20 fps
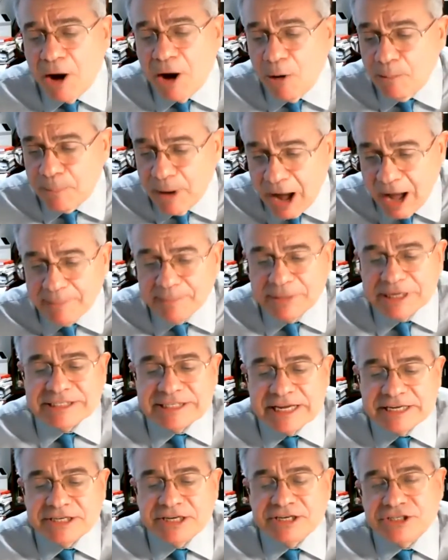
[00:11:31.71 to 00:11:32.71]
Obama
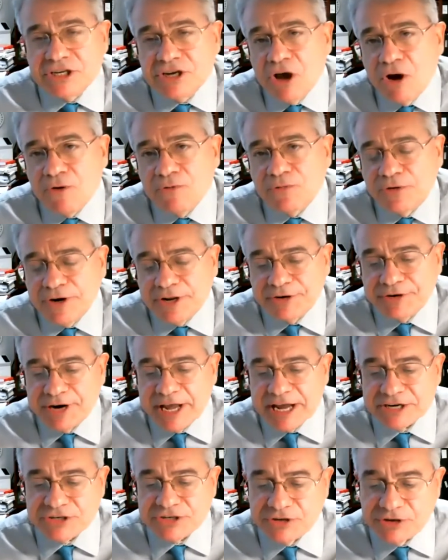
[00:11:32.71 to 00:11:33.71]
tended to go for
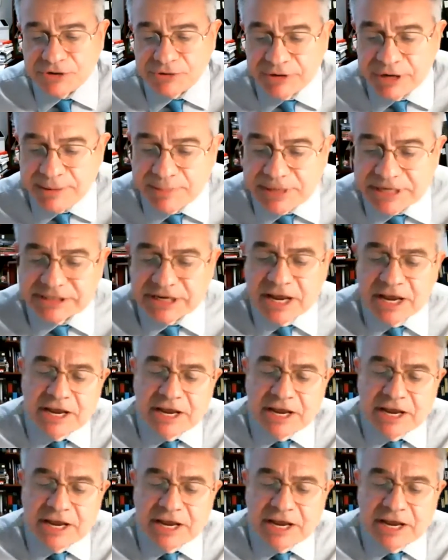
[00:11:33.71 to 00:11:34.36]
international agreements